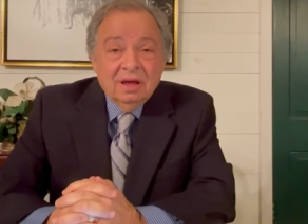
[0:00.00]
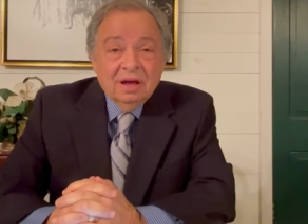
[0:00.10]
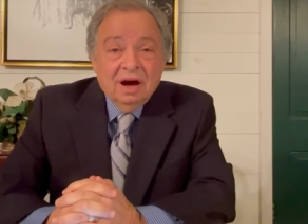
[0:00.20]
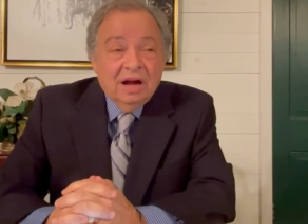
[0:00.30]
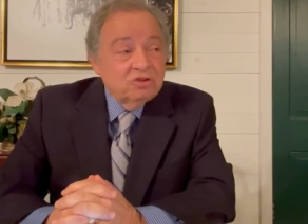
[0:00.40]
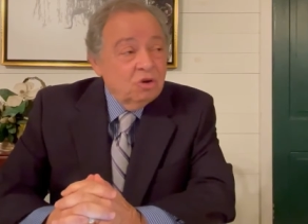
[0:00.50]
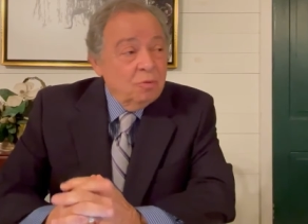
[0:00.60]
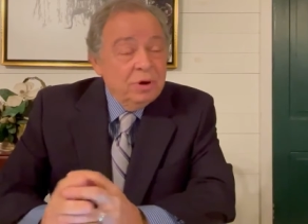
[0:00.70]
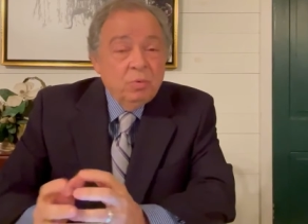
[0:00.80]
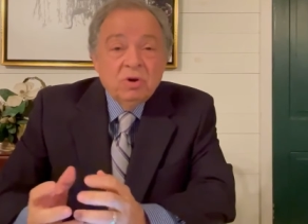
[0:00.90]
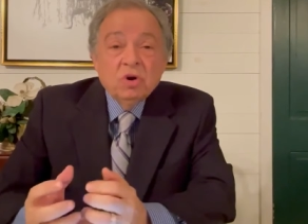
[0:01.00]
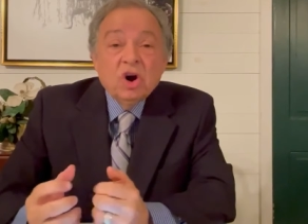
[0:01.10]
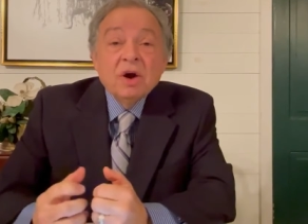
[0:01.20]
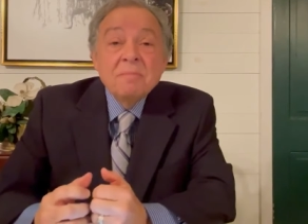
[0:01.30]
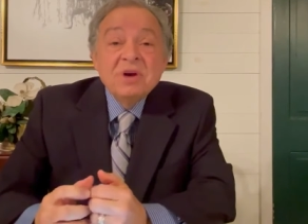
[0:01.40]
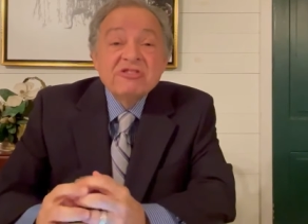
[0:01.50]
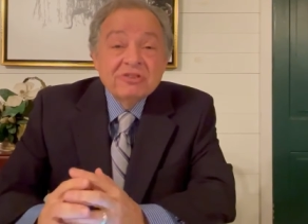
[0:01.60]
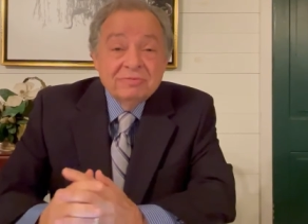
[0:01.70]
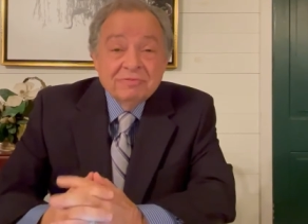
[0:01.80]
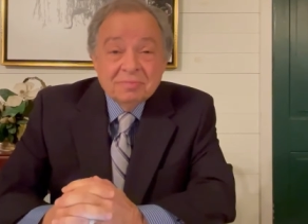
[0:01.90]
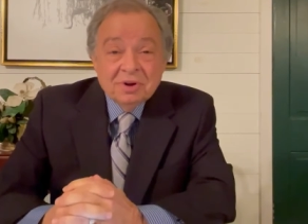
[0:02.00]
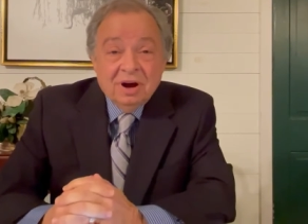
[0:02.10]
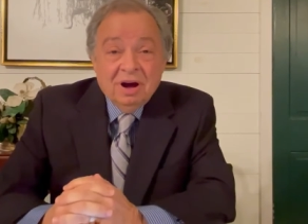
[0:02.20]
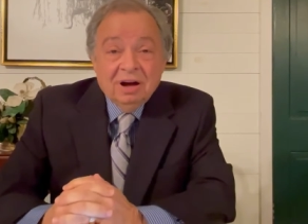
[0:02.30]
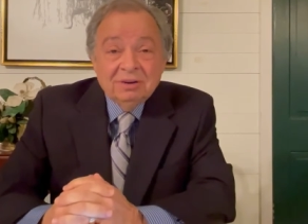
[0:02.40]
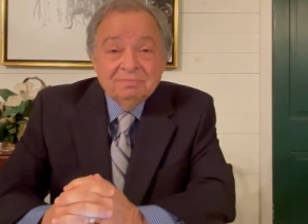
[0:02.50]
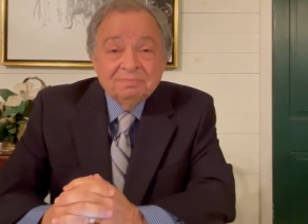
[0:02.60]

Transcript: God told me we were on a mission from God.